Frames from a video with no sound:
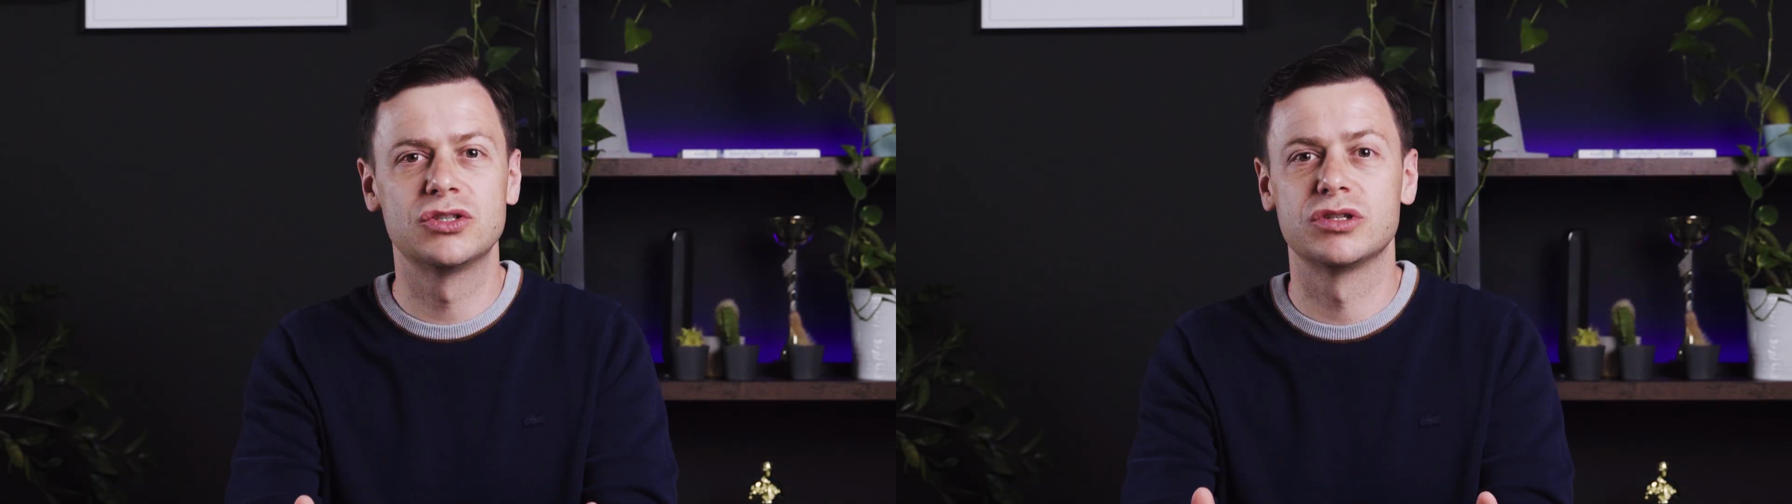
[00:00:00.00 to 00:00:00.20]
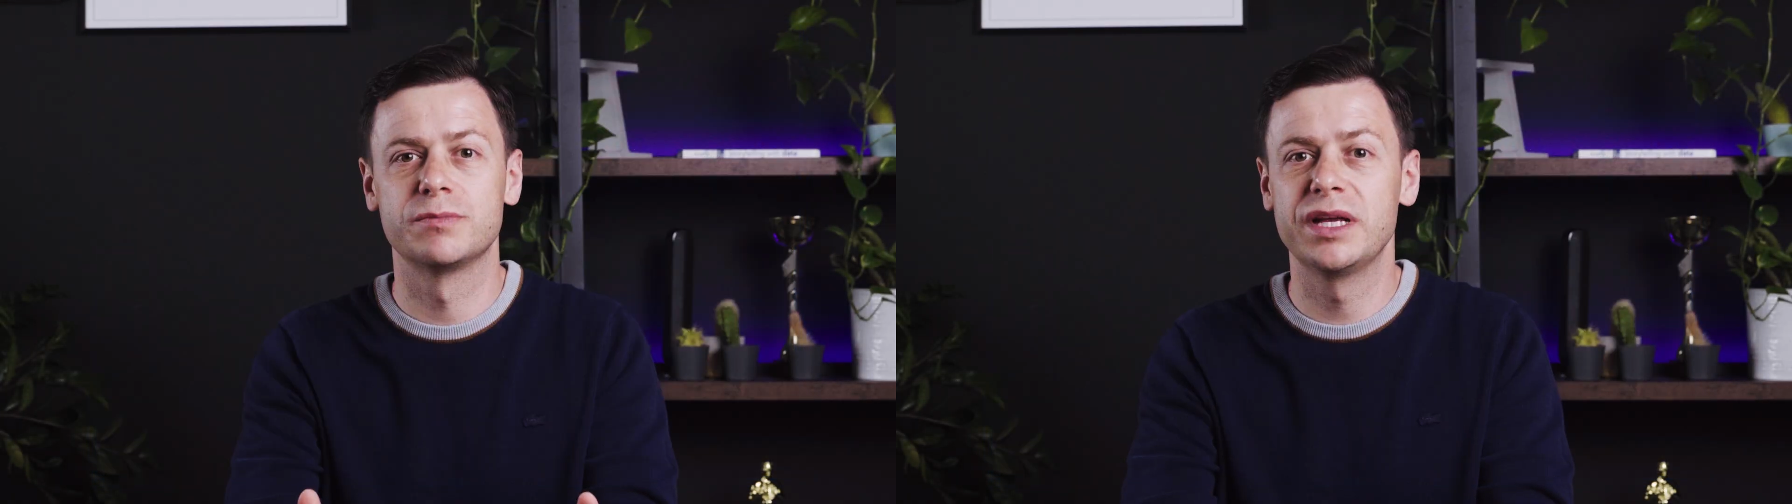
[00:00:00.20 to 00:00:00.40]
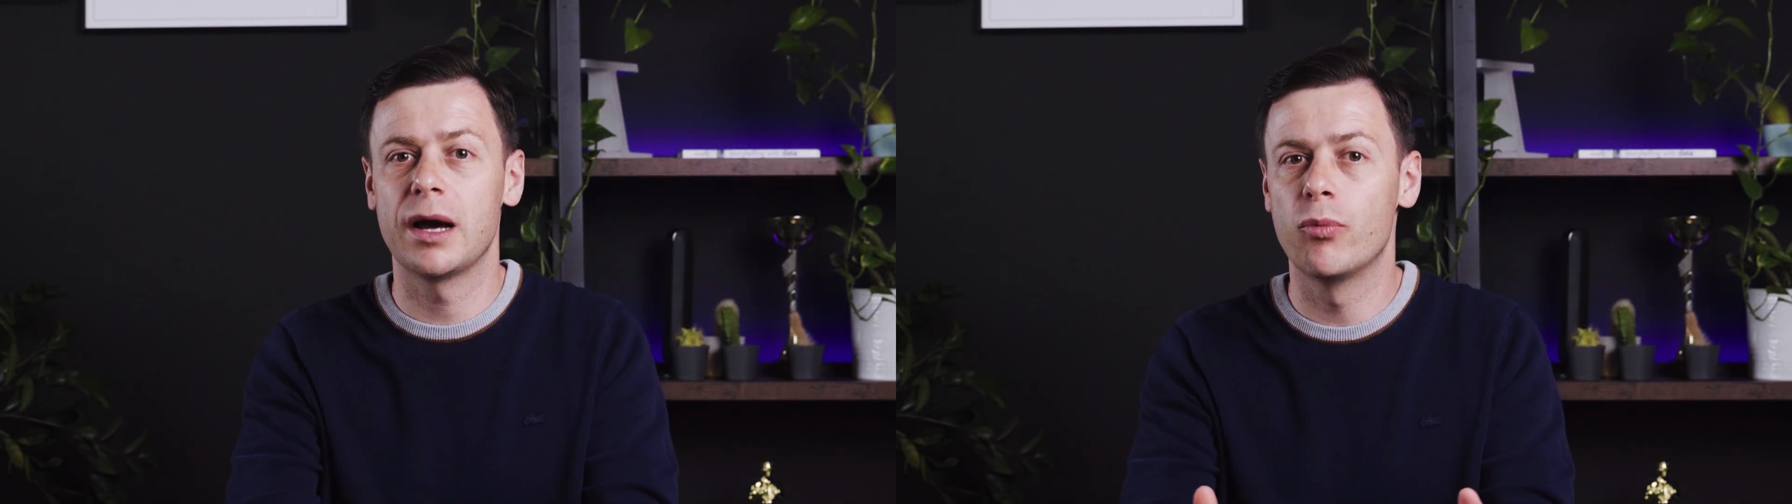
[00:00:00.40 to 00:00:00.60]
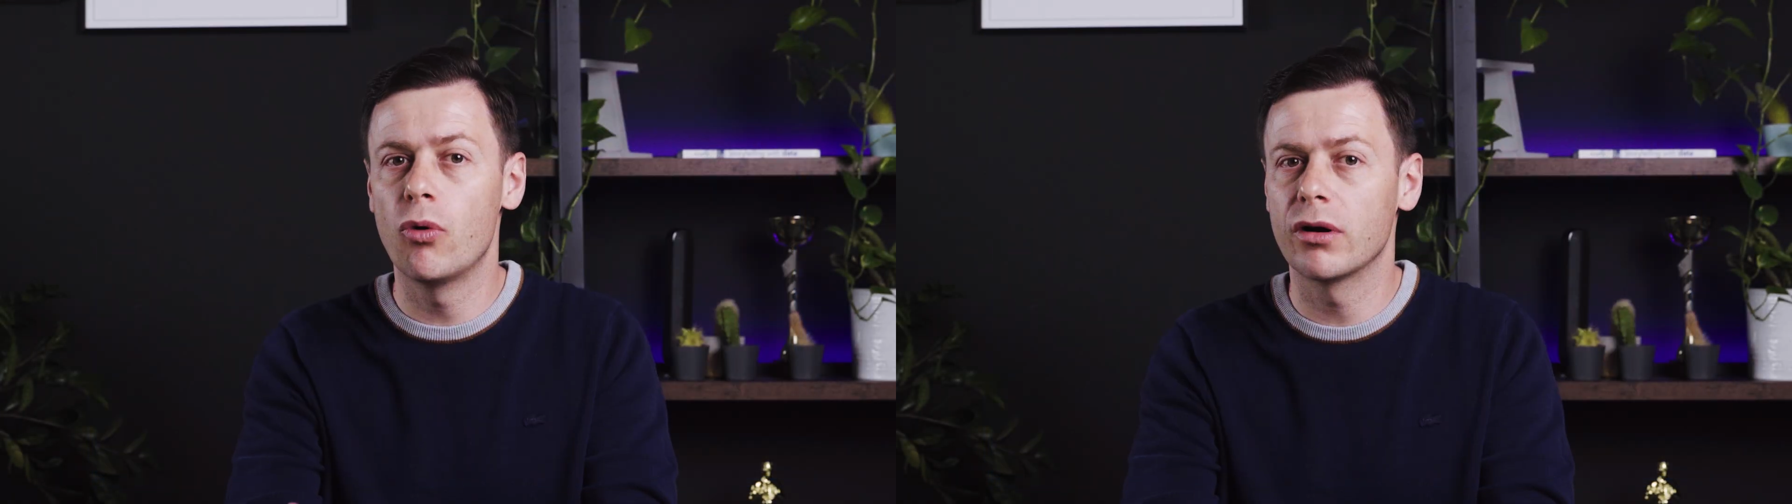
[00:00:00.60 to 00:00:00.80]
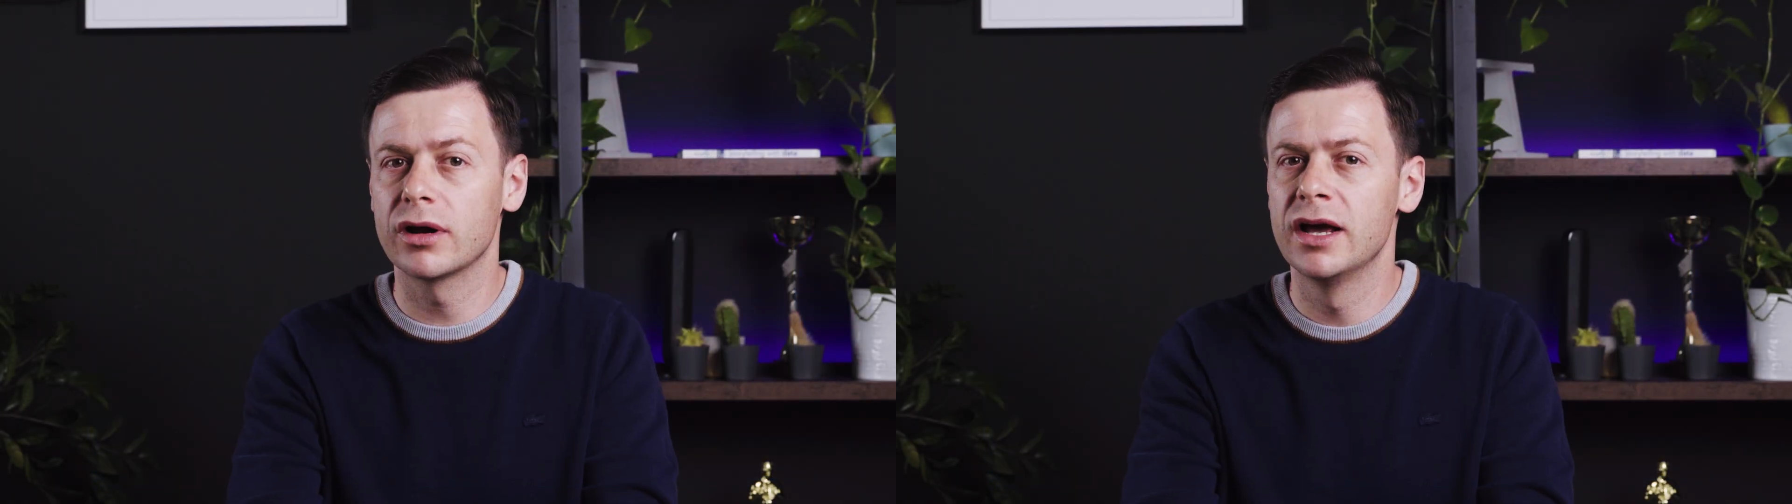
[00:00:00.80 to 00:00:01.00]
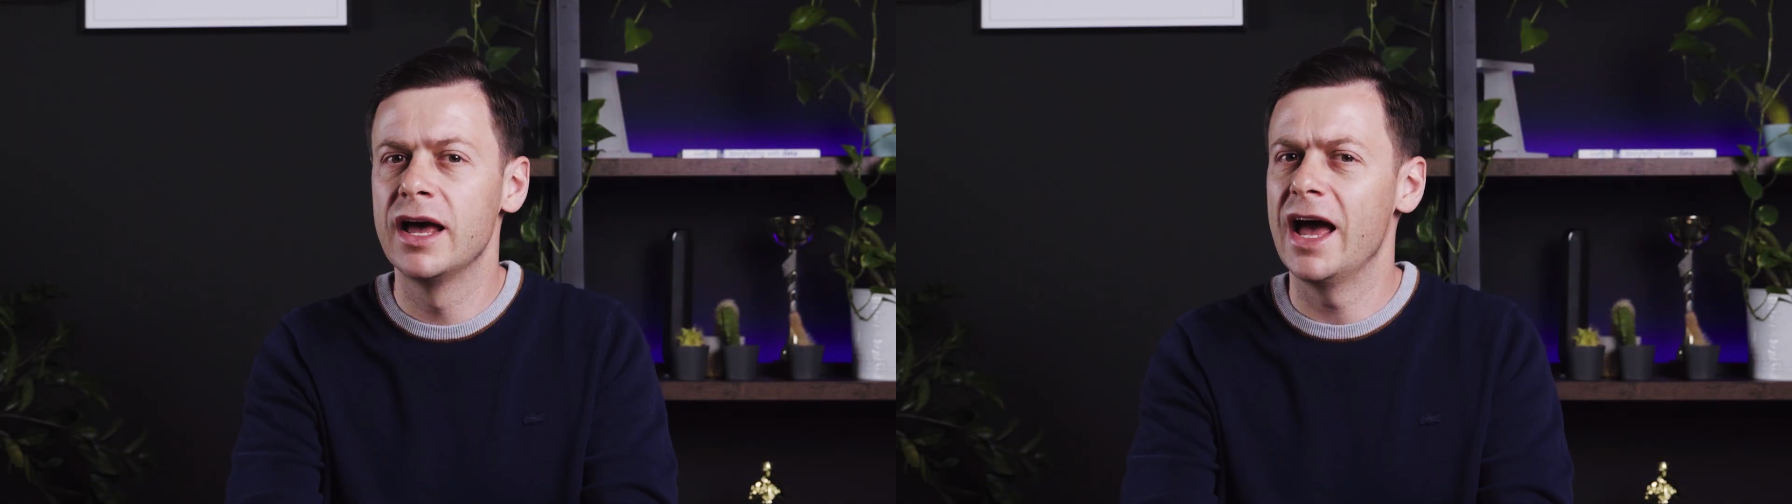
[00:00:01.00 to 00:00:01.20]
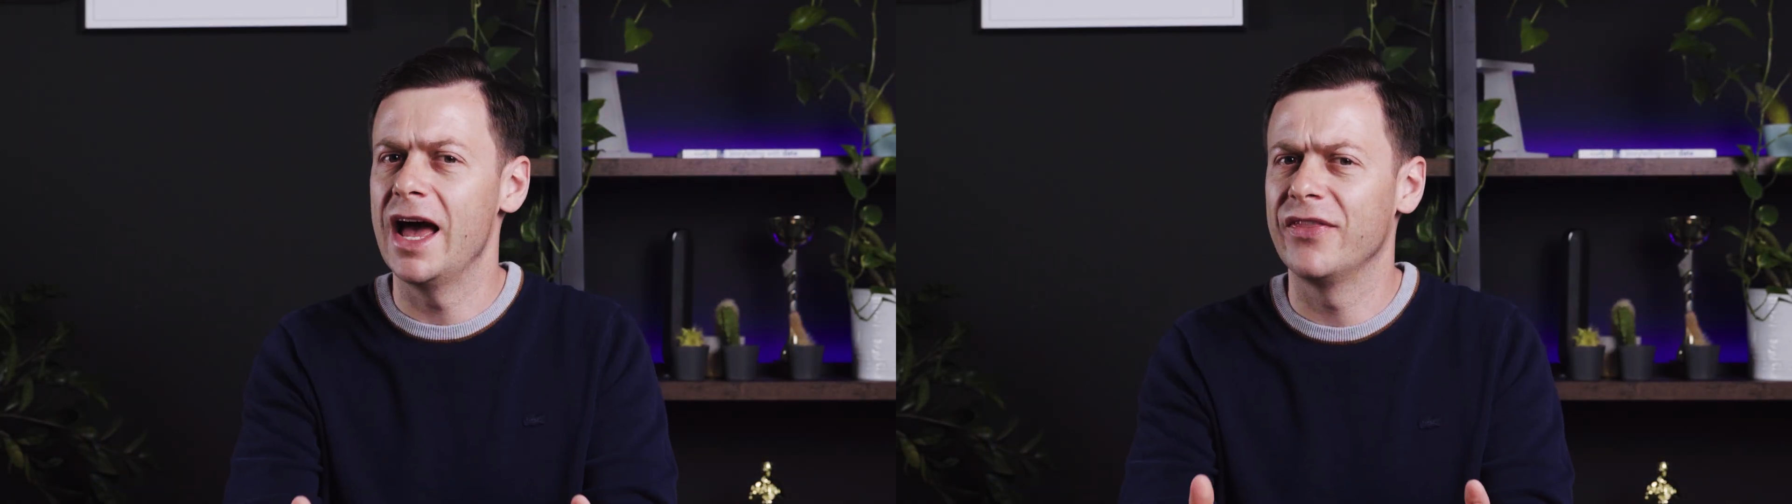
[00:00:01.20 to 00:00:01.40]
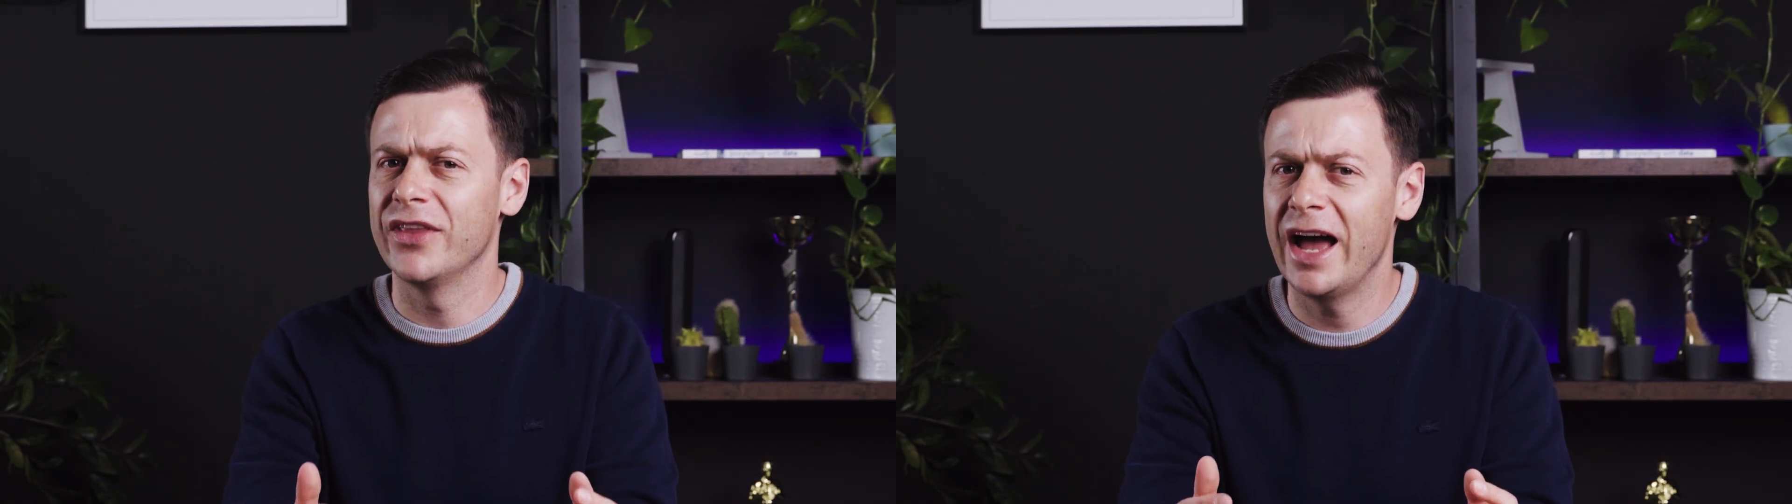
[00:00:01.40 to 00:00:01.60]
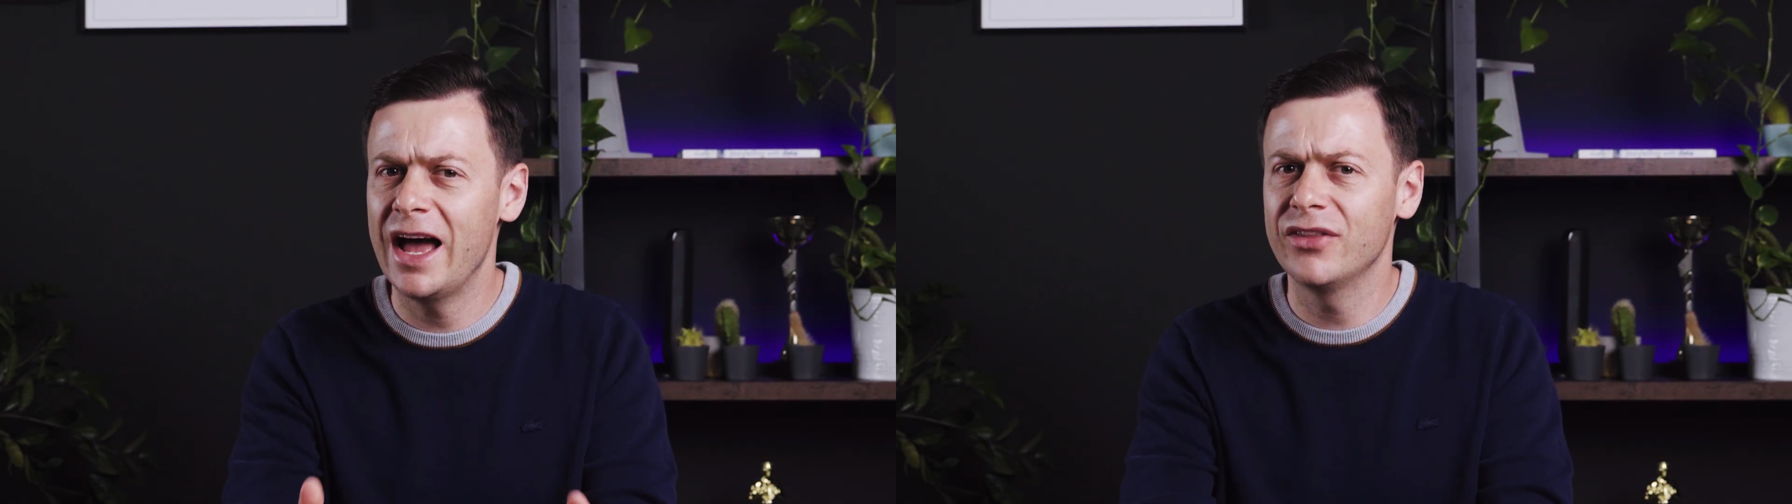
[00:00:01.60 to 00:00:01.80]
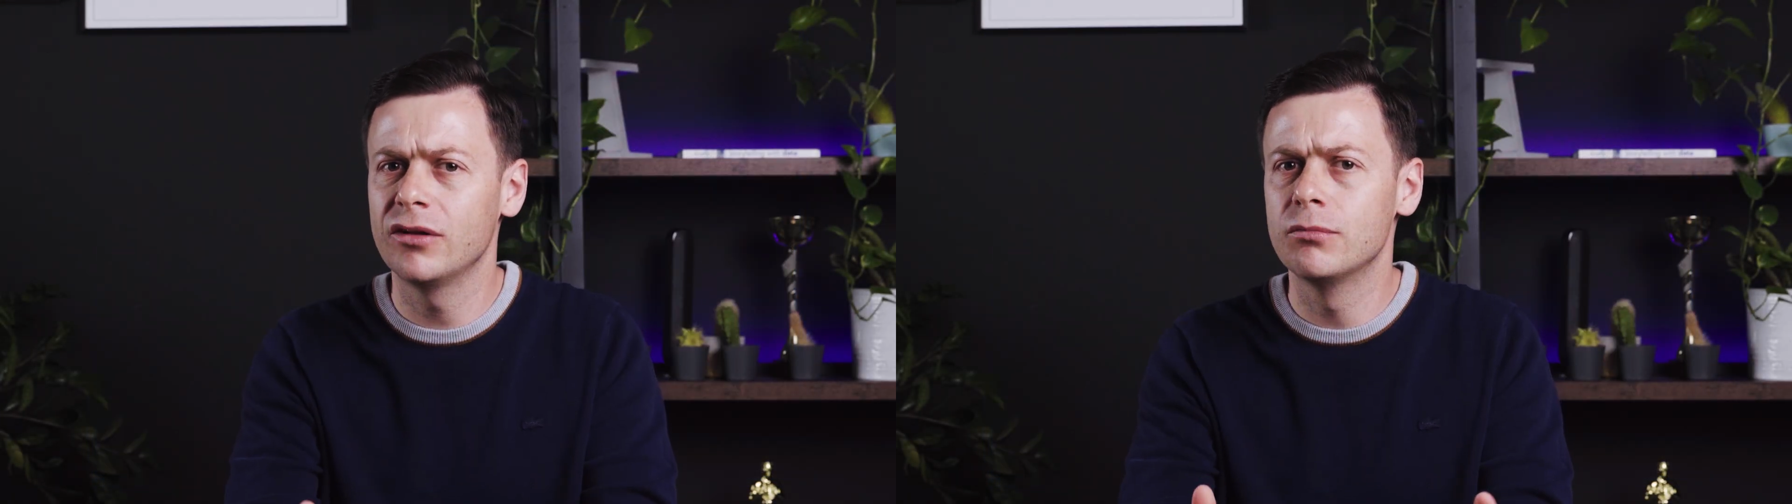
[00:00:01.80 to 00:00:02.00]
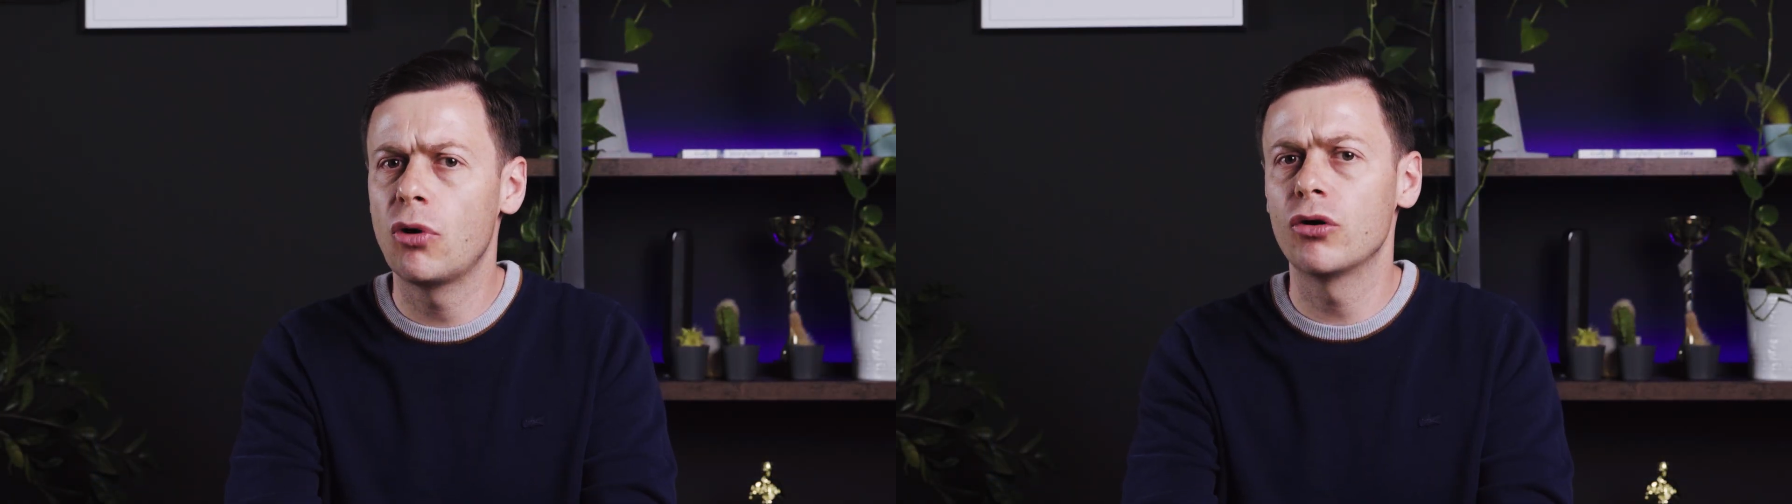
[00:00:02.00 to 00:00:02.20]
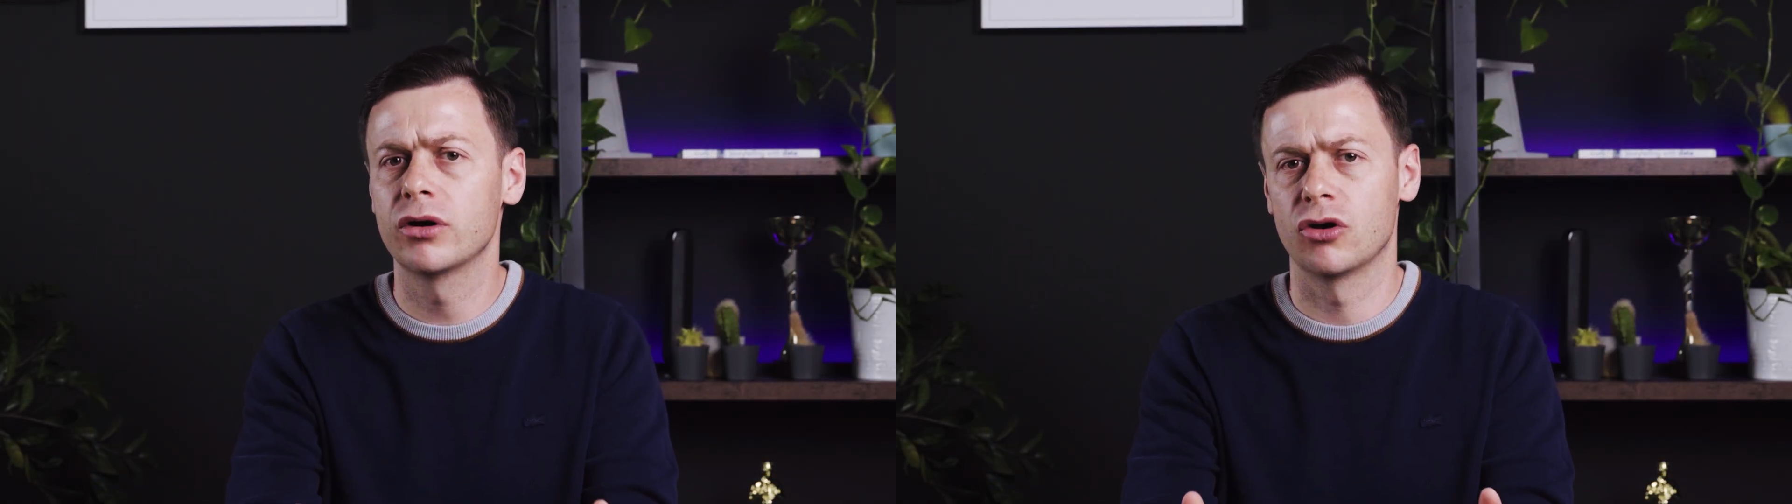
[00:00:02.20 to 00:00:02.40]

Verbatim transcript: to speed up work and handle more